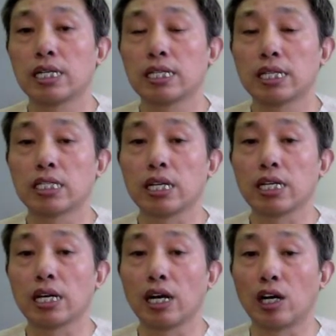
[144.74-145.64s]
this
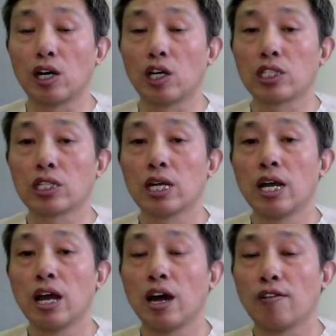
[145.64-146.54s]
day arts.
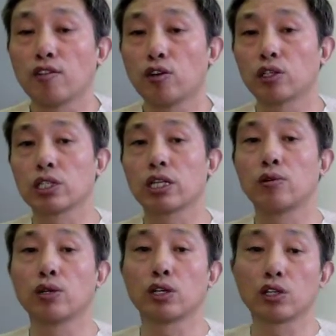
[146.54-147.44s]
Of course, then
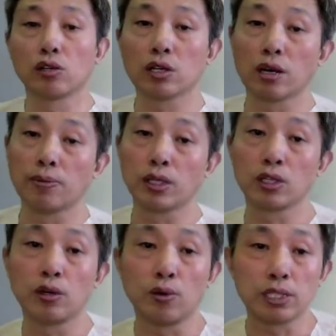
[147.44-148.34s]
we're going to talk
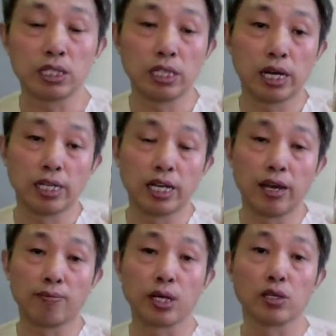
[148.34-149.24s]
about what's yin and
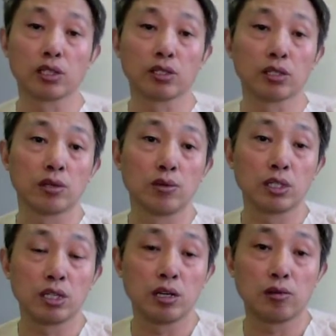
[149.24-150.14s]
yang because
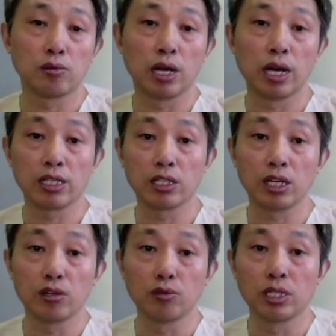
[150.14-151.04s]
I
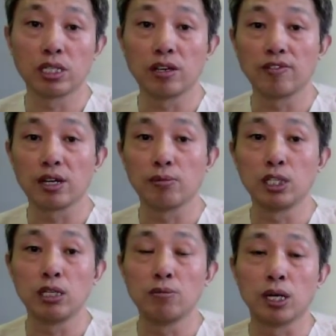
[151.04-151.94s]
still receive some
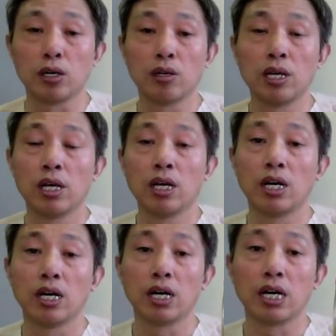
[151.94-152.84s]
email
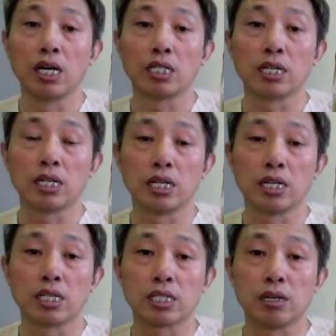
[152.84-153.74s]
and
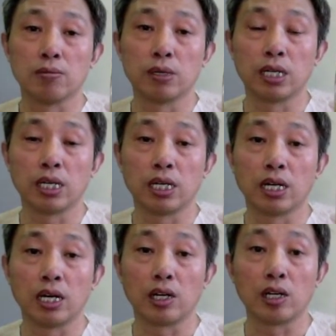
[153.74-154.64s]
some
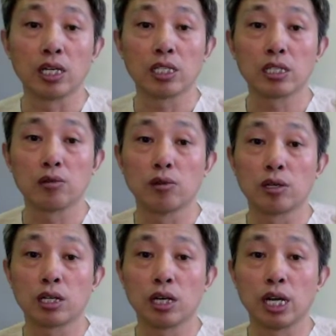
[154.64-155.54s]
artists or
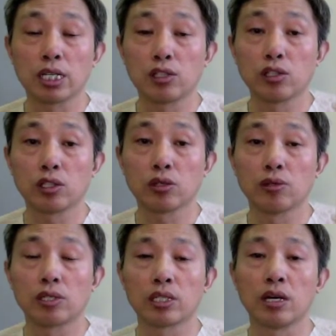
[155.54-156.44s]
collectors
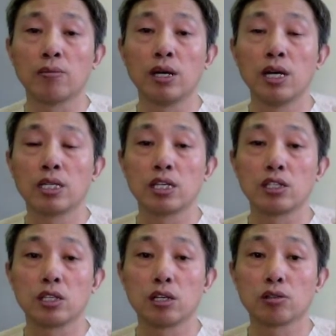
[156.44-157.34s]
or some they
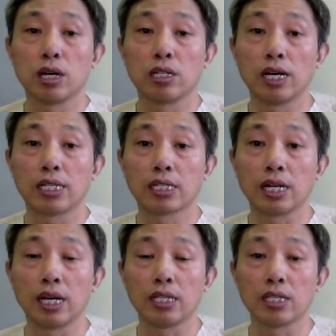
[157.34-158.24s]
still try to
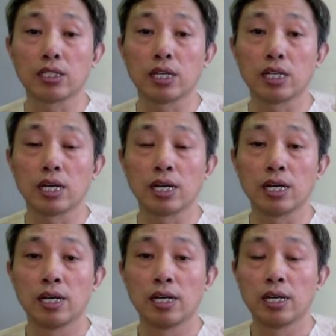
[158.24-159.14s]
understand. They say that
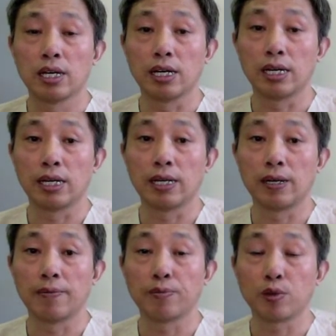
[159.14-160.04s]

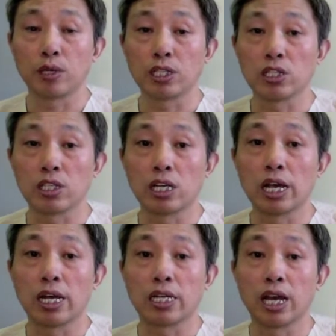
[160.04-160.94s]
what is yin
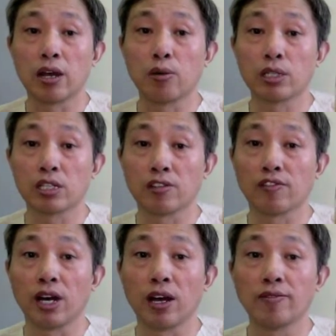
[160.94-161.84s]
and yang, what is the
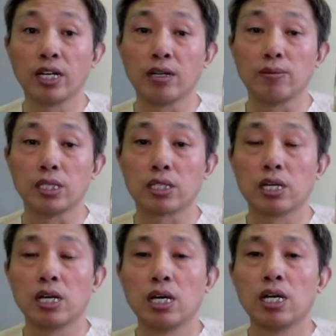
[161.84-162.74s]
five elements.
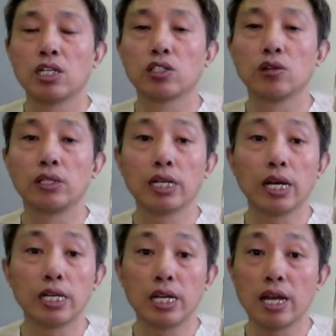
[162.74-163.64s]
So yin
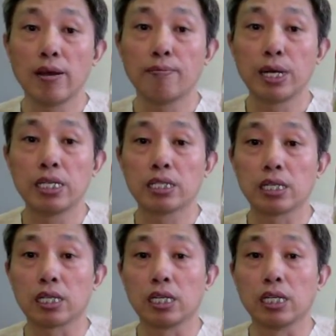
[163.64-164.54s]
and yang
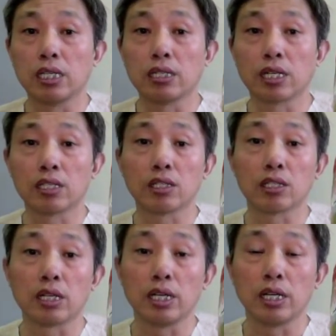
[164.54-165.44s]
basically that's
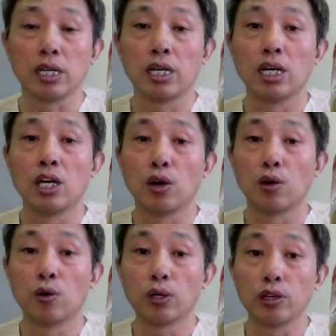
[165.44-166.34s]
the
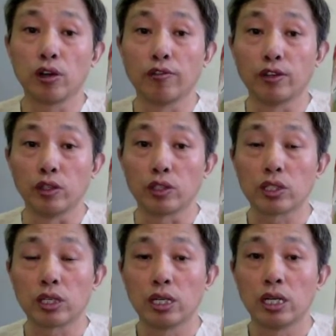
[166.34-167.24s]
whole universe